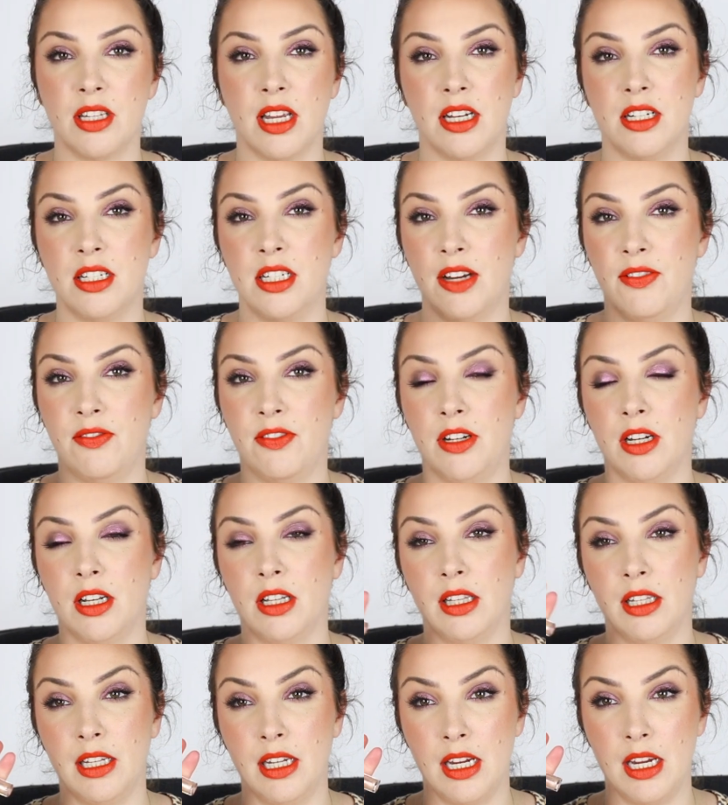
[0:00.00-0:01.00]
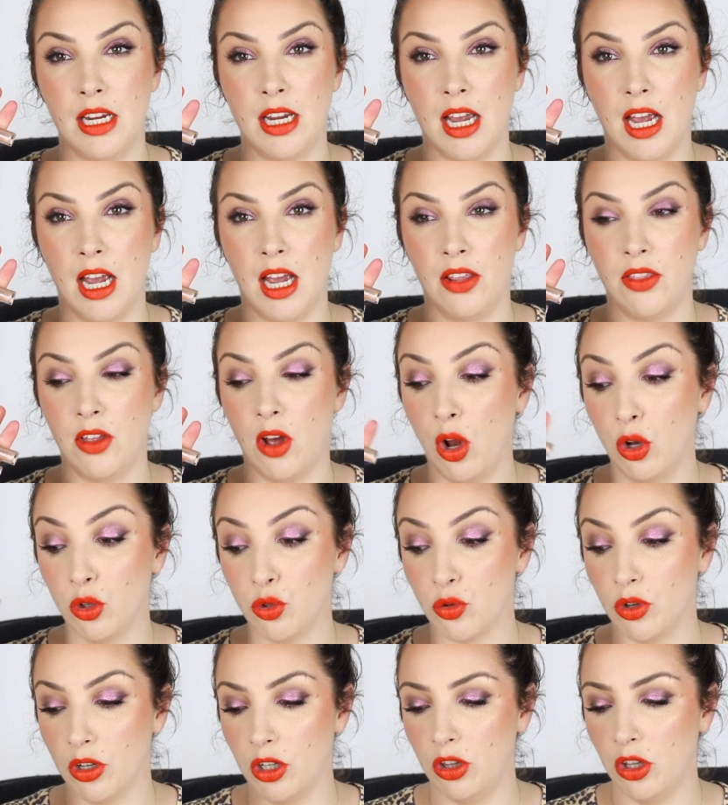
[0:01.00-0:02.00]
are definitely the
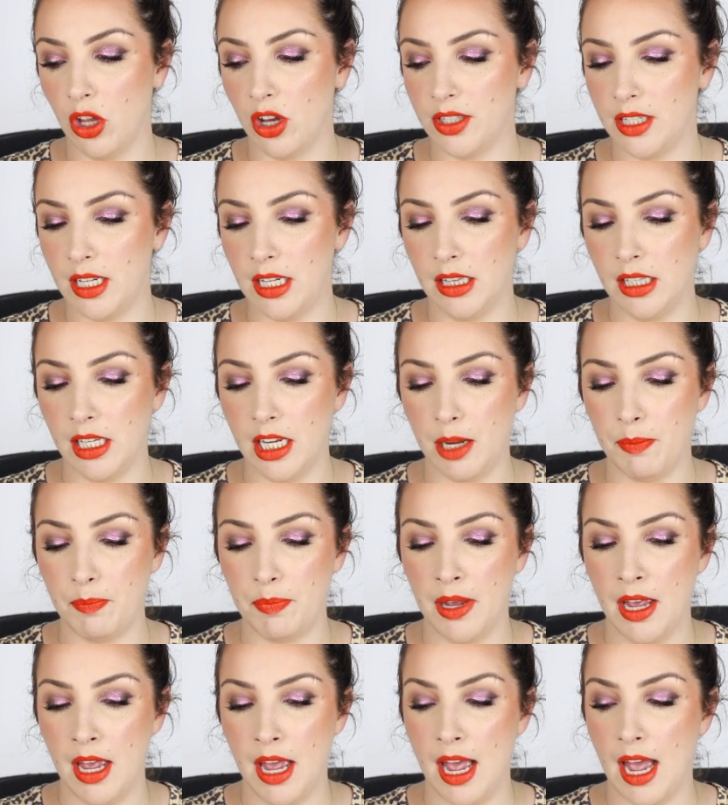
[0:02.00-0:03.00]
Ultra Glossy Lip.